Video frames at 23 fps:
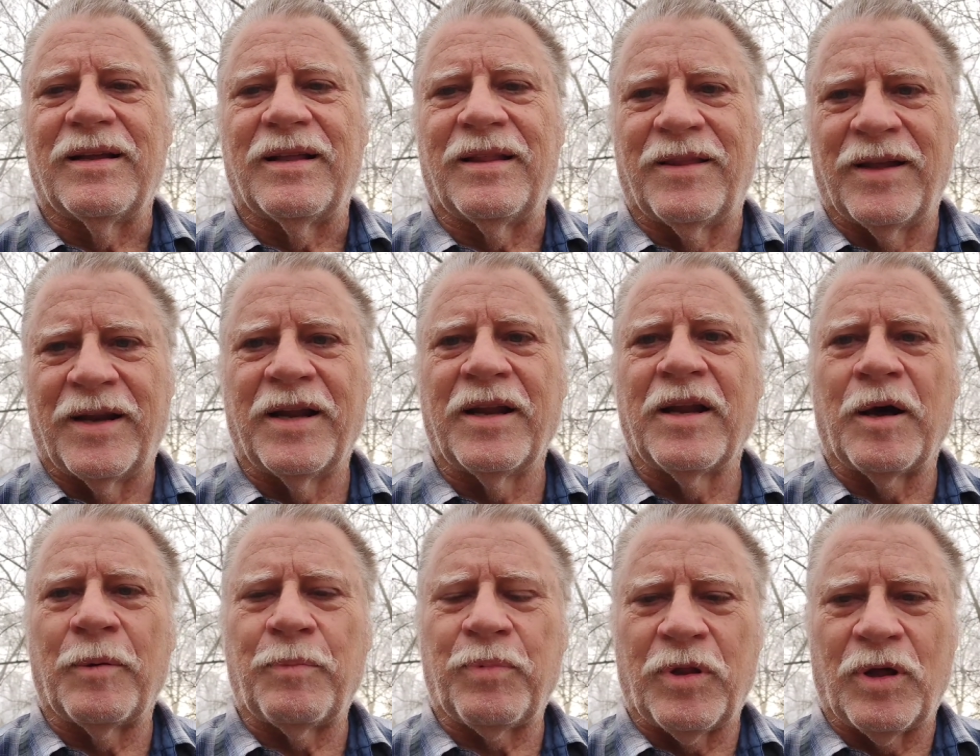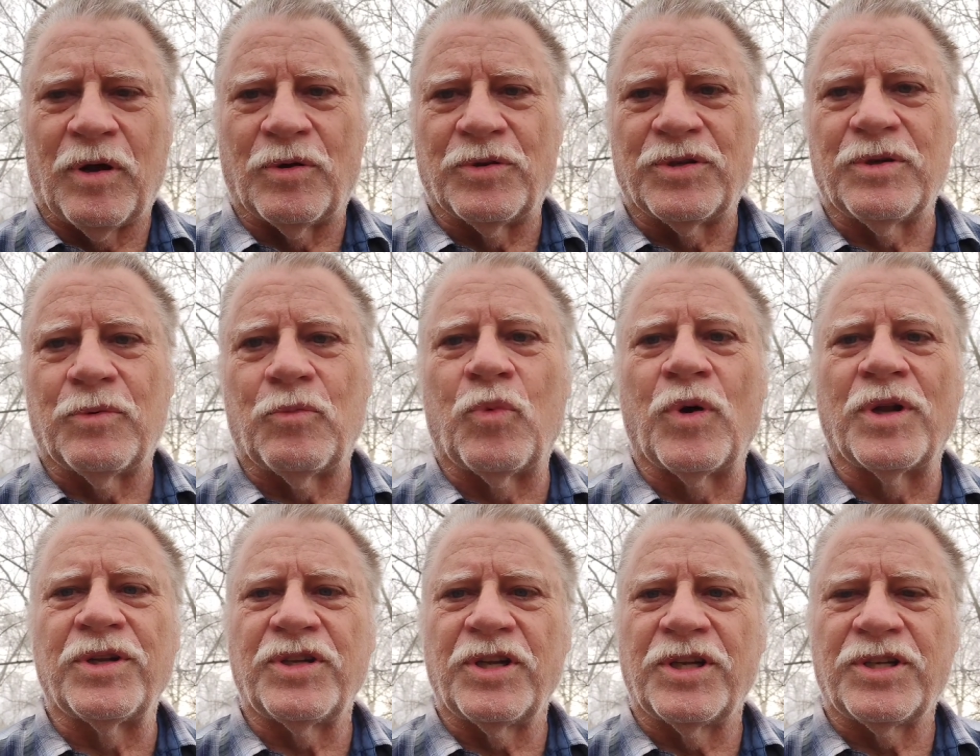Then it uploads.
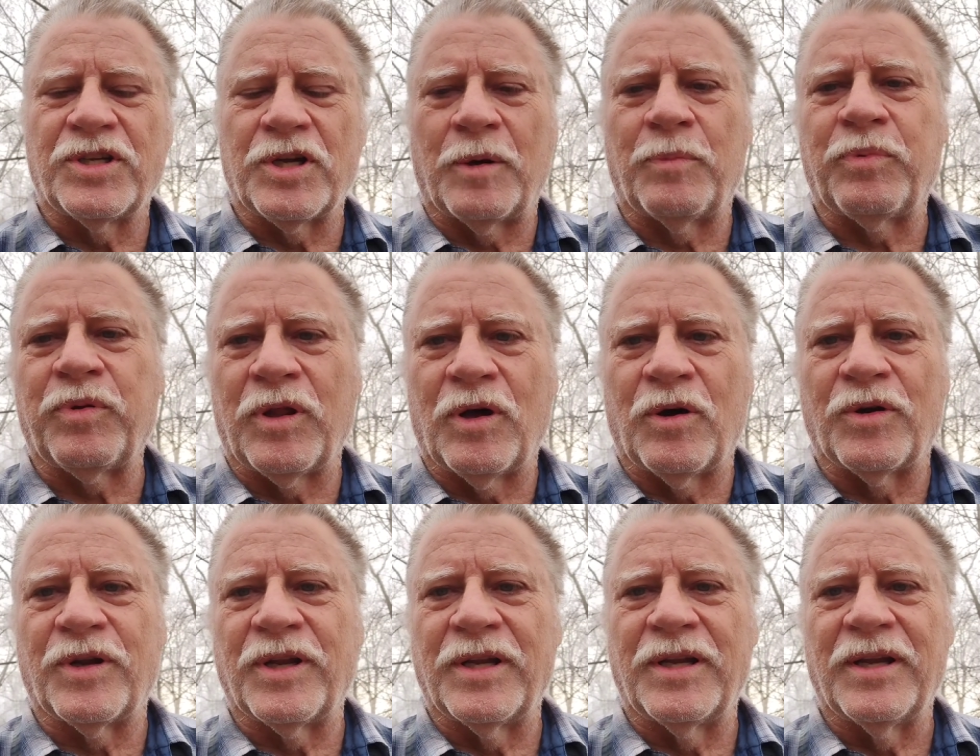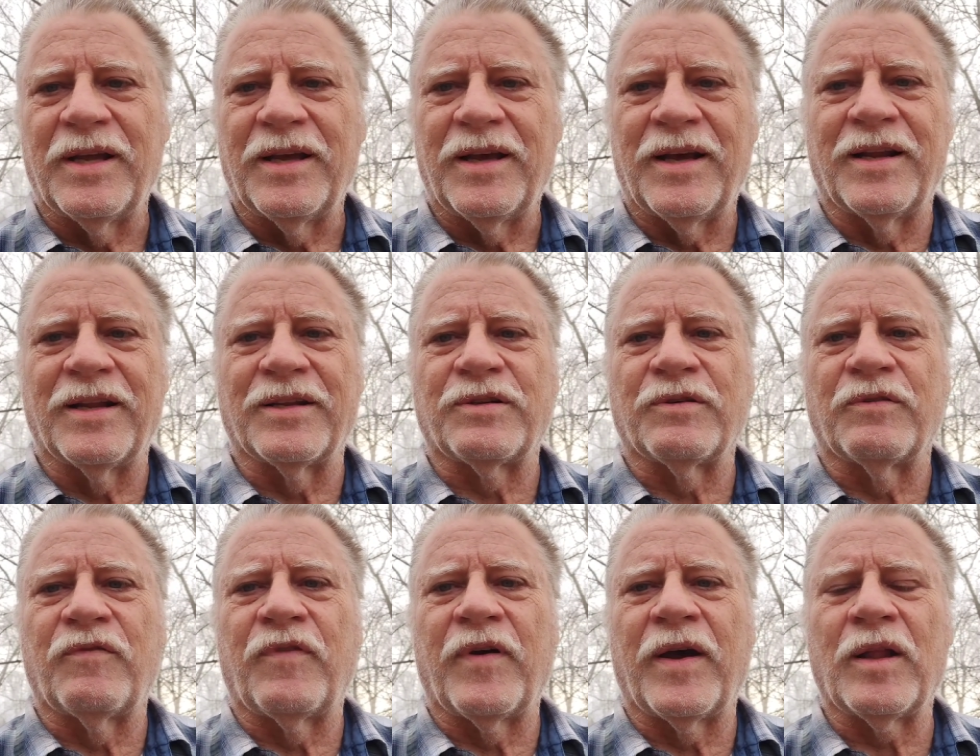Once it's uploaded and
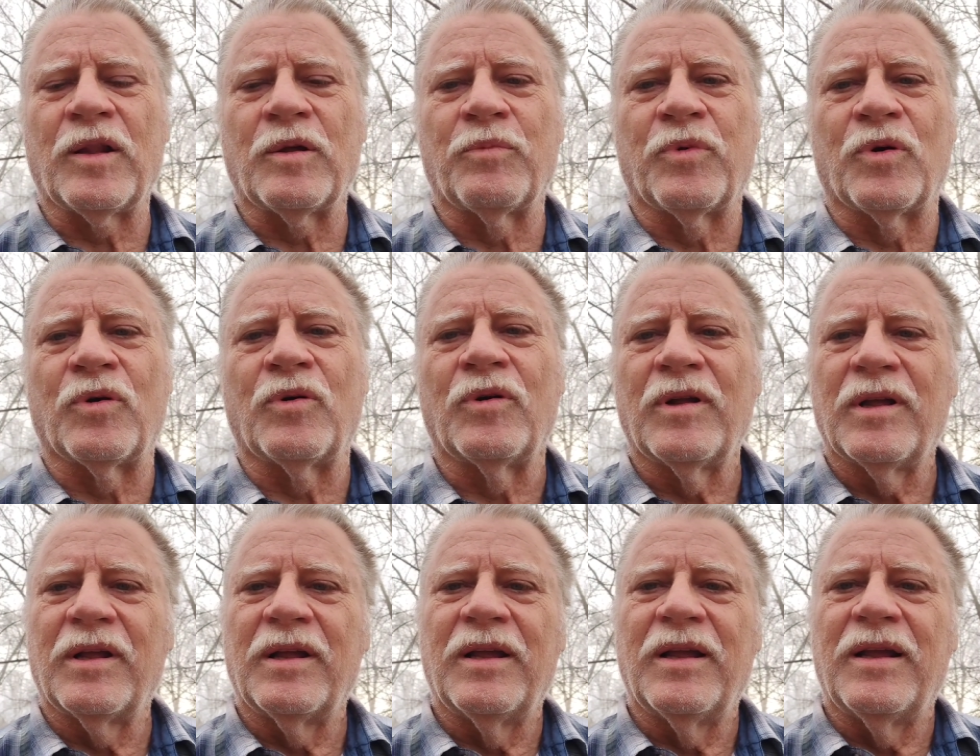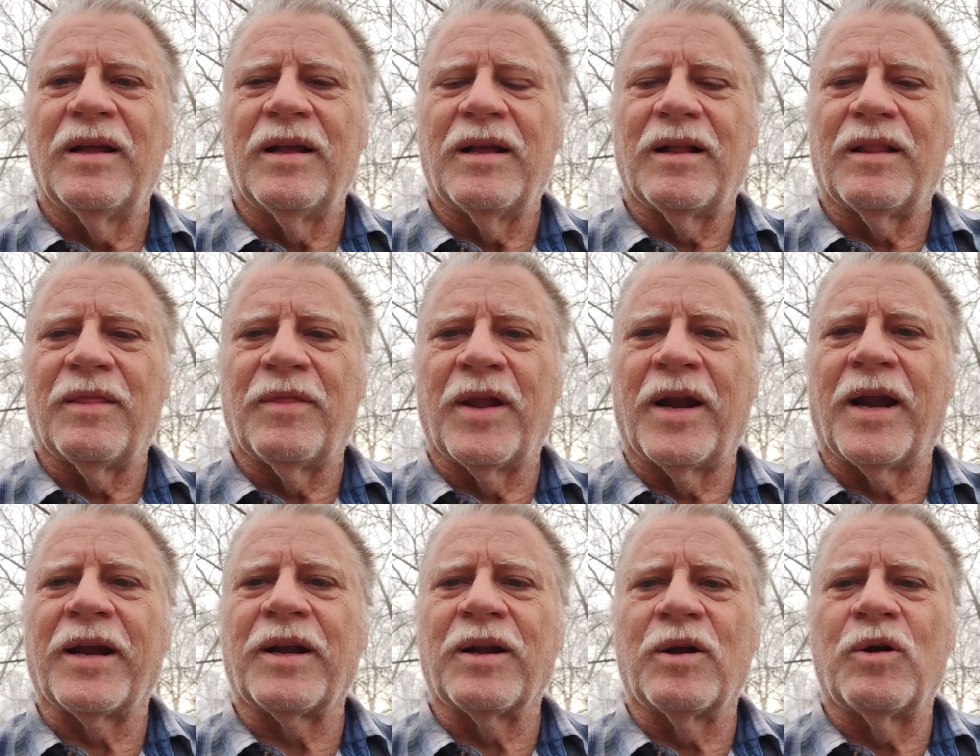it's available,
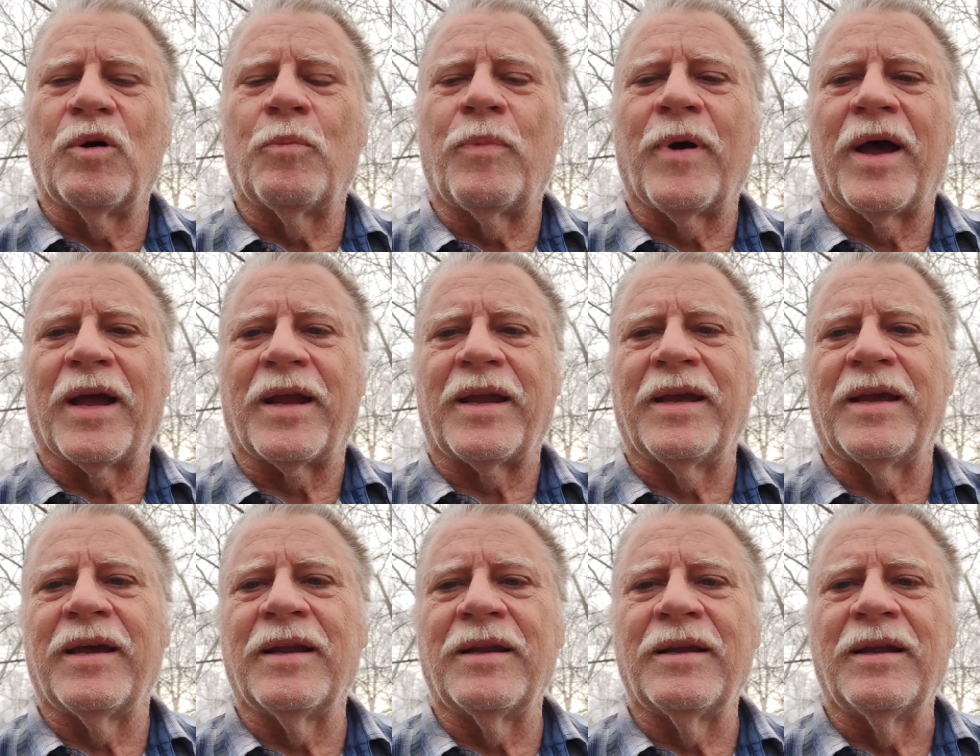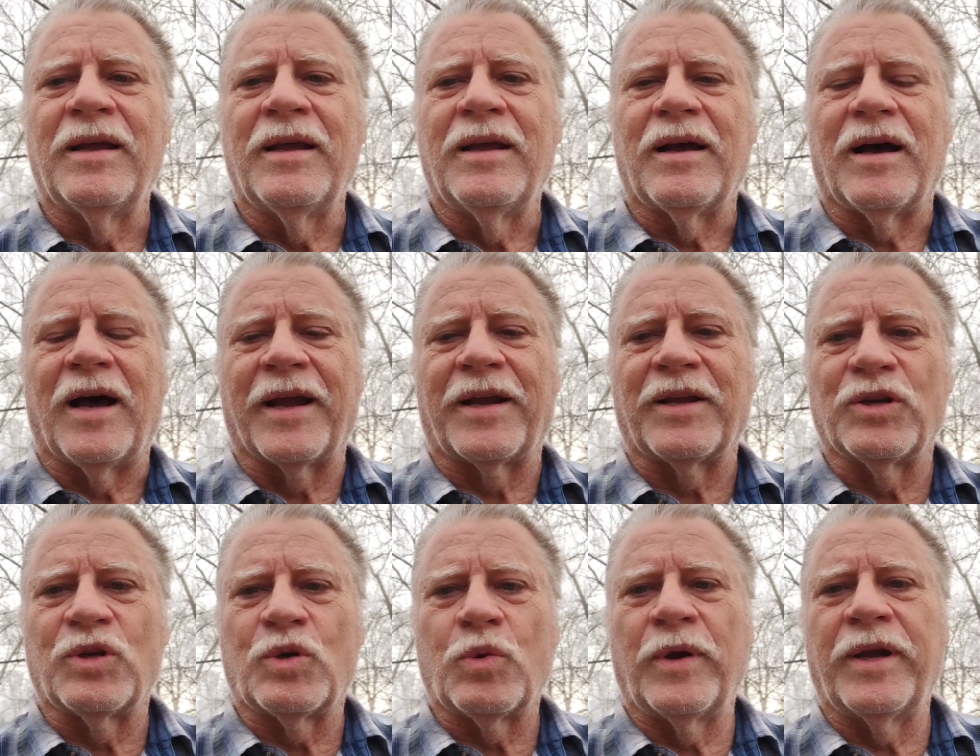then I can go back in. I
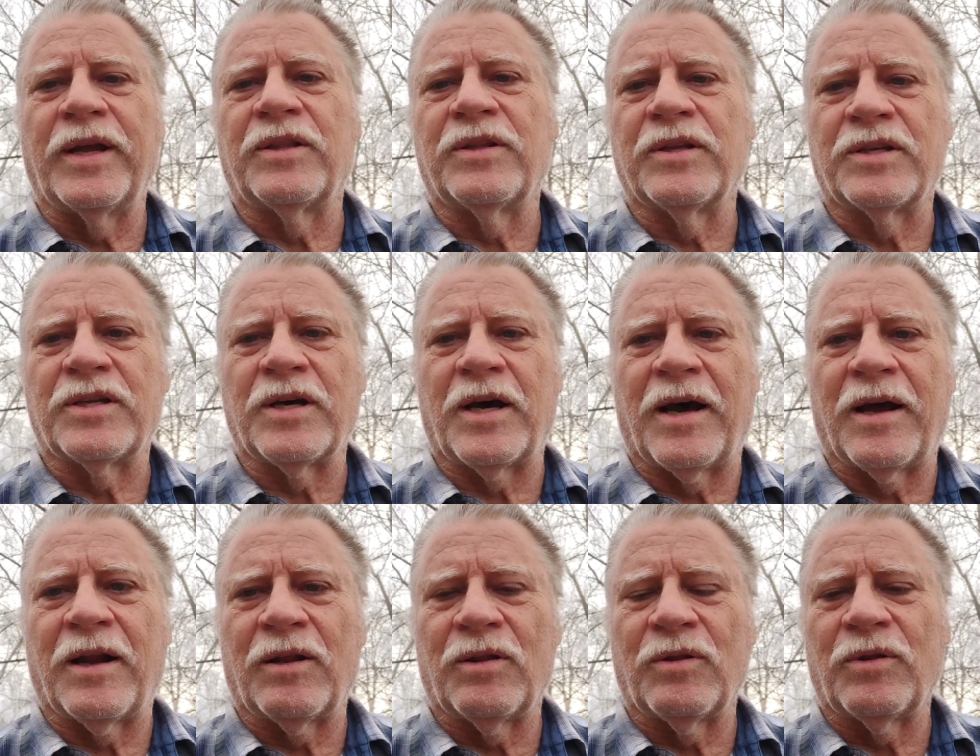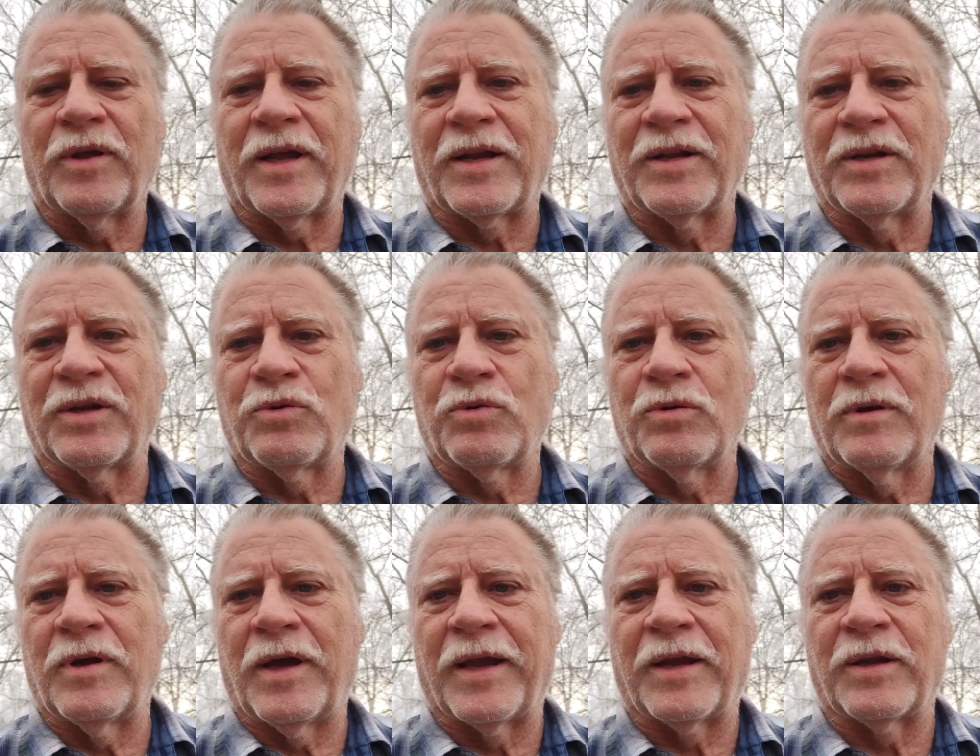can tweak the title. I can
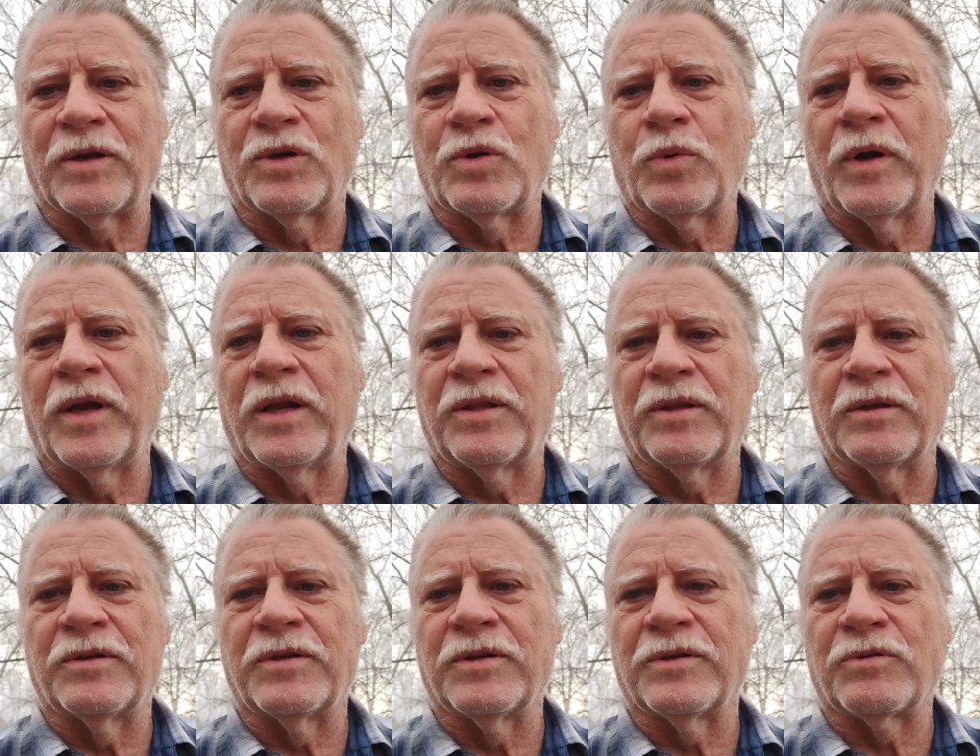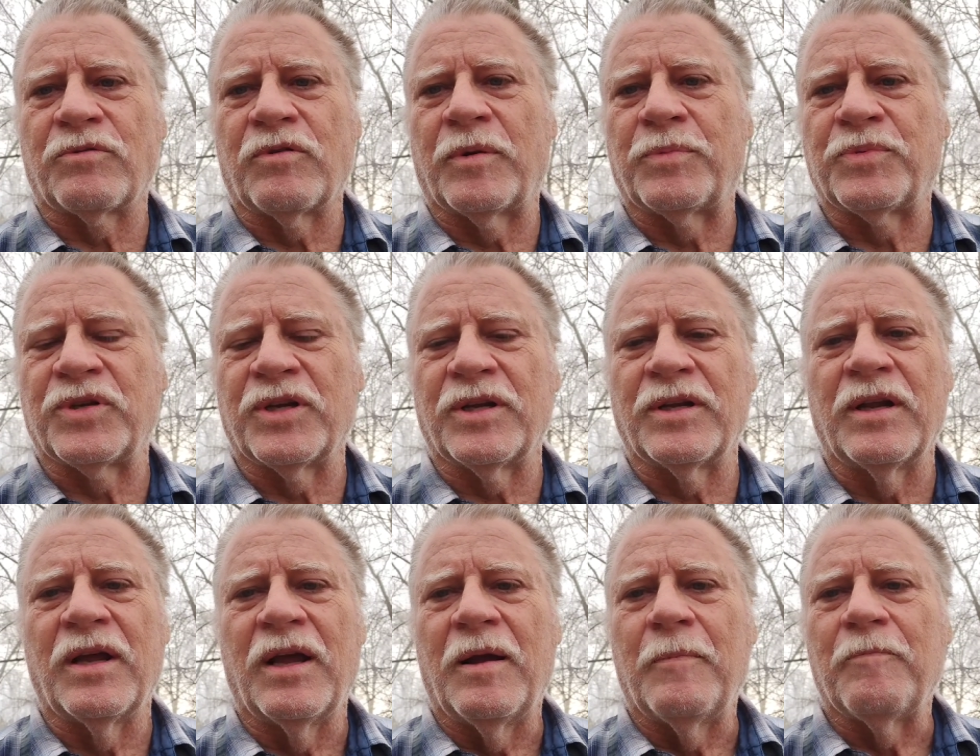I can tweak the
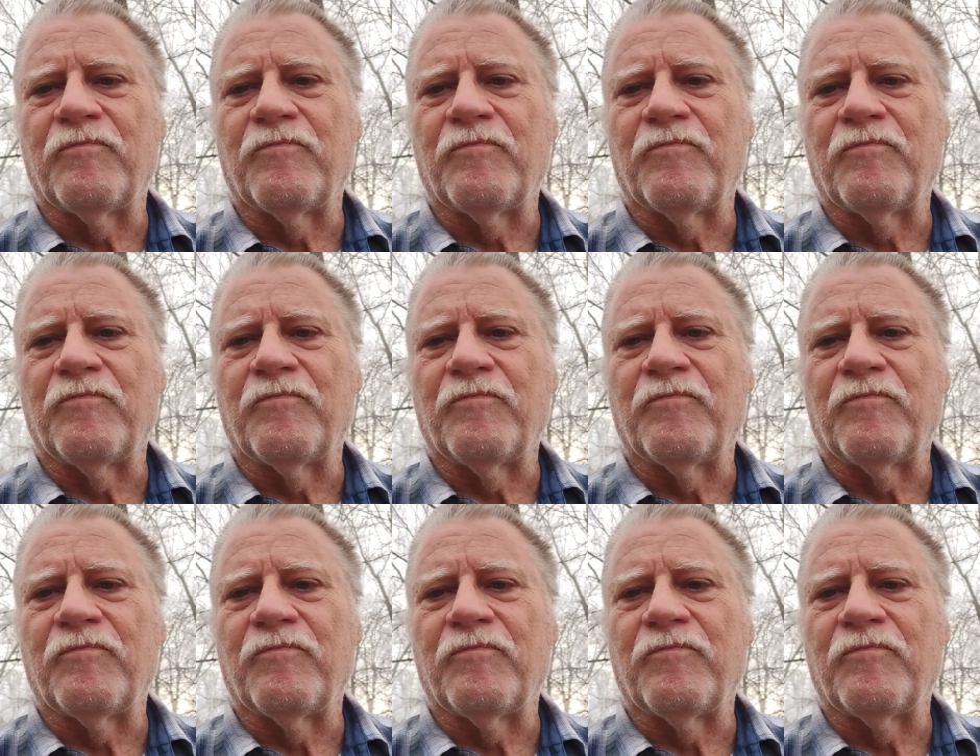description.